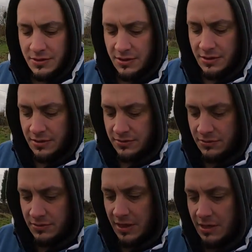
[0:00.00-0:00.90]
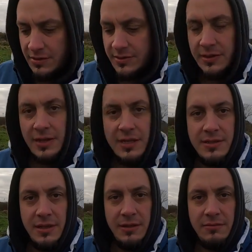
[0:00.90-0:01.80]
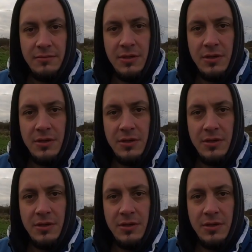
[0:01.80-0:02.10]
2019